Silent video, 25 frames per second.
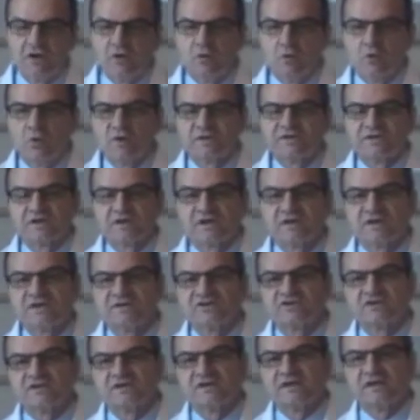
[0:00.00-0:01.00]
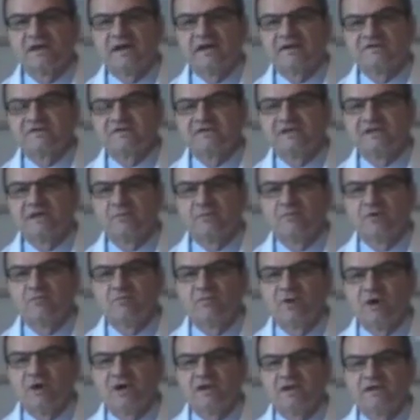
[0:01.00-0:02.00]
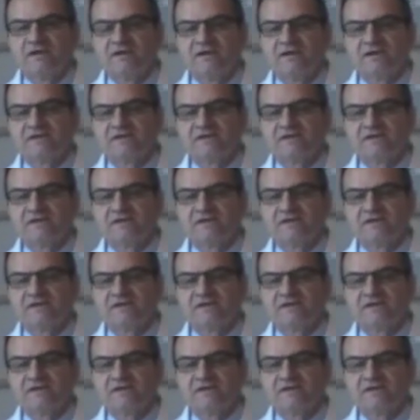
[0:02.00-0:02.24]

What the clinician has to keep in mind